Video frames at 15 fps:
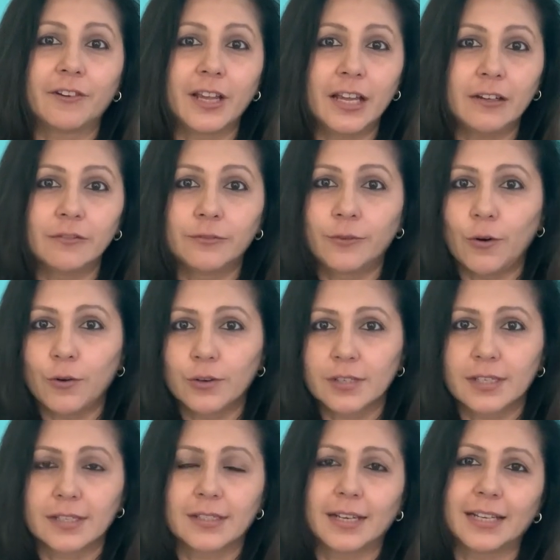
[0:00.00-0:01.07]

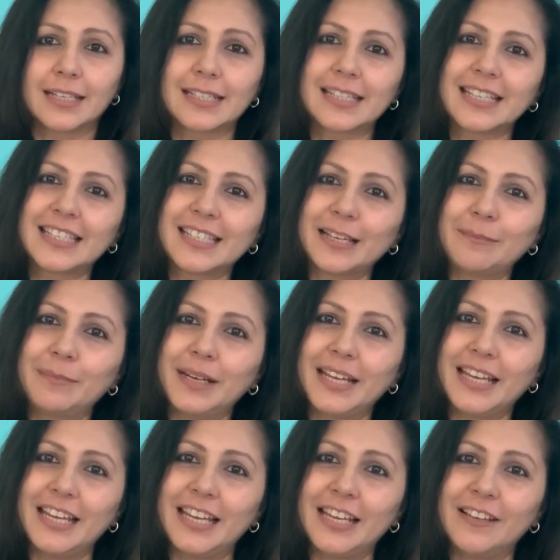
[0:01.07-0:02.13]
reinforces our existing
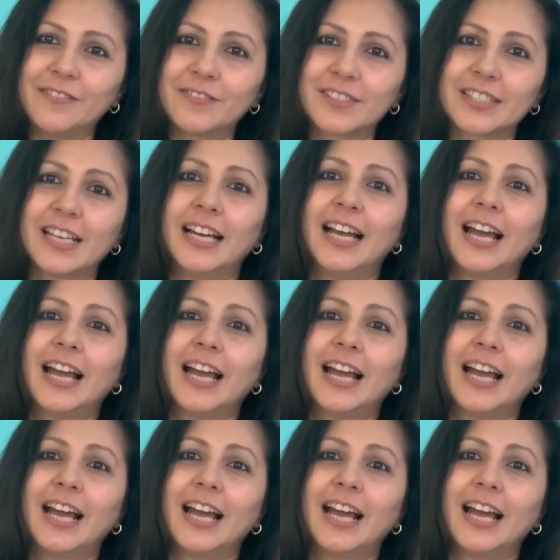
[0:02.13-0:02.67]
beliefs